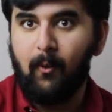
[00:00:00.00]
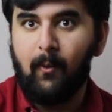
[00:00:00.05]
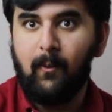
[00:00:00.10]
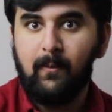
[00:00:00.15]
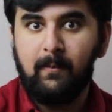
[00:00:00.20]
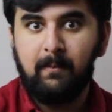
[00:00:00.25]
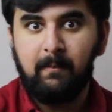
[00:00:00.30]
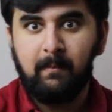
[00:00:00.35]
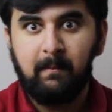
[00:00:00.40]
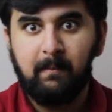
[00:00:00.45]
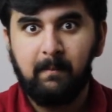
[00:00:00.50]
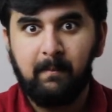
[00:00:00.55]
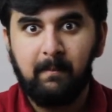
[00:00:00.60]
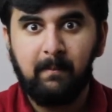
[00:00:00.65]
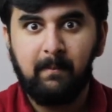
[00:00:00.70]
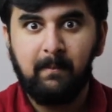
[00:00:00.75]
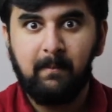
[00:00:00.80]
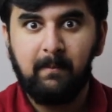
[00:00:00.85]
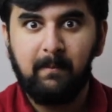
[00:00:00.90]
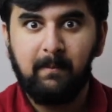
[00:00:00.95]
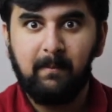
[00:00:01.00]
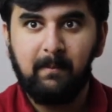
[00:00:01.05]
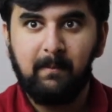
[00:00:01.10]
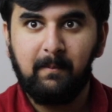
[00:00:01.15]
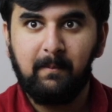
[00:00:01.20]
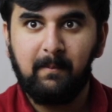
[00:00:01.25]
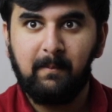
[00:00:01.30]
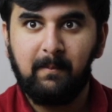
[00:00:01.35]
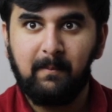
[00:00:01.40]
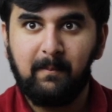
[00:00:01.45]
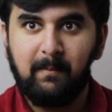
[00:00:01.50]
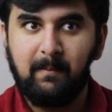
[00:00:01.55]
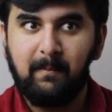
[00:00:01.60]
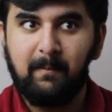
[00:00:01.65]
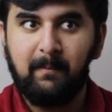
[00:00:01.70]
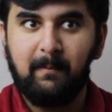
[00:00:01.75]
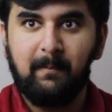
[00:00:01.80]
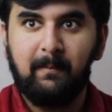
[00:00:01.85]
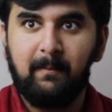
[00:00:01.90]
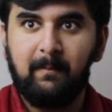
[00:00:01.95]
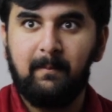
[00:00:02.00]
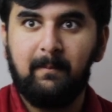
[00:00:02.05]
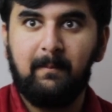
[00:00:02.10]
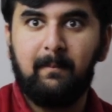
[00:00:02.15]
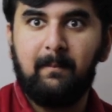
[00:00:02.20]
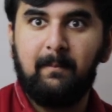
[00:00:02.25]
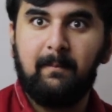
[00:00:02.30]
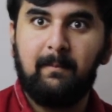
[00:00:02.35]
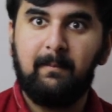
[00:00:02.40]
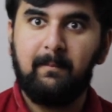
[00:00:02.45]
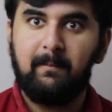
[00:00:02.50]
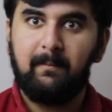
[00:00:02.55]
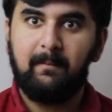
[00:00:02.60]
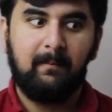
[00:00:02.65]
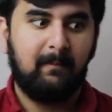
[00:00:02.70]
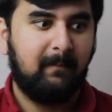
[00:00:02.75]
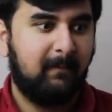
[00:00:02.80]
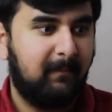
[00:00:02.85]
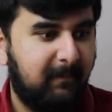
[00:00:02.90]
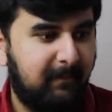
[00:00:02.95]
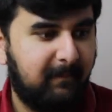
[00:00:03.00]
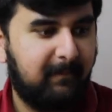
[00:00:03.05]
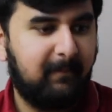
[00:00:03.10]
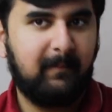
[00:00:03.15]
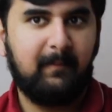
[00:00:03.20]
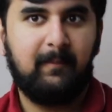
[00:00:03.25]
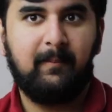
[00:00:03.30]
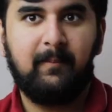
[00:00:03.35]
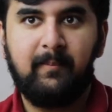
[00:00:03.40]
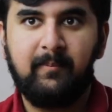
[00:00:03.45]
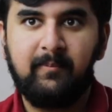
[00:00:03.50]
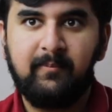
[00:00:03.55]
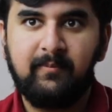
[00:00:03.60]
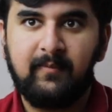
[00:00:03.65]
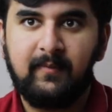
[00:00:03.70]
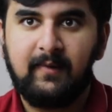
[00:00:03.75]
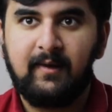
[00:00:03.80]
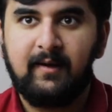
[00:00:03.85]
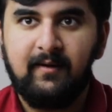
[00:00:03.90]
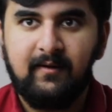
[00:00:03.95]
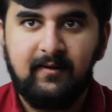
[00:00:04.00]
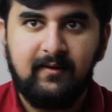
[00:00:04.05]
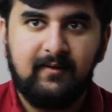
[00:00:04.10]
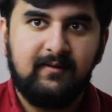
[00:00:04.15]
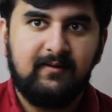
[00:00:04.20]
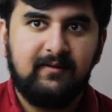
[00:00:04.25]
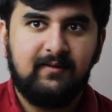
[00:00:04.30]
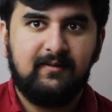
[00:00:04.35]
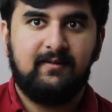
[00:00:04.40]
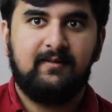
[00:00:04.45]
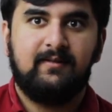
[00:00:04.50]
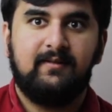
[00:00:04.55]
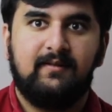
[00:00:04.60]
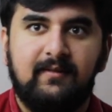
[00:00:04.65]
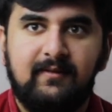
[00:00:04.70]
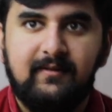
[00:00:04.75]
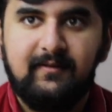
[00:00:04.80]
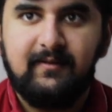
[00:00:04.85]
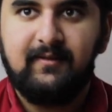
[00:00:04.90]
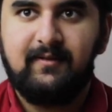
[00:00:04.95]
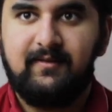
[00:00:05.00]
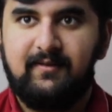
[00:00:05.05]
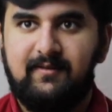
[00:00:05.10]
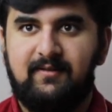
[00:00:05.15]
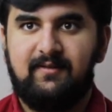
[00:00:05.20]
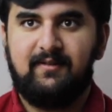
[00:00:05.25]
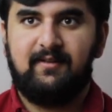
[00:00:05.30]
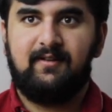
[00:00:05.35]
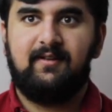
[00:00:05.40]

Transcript: You can't even control your PC properly with that.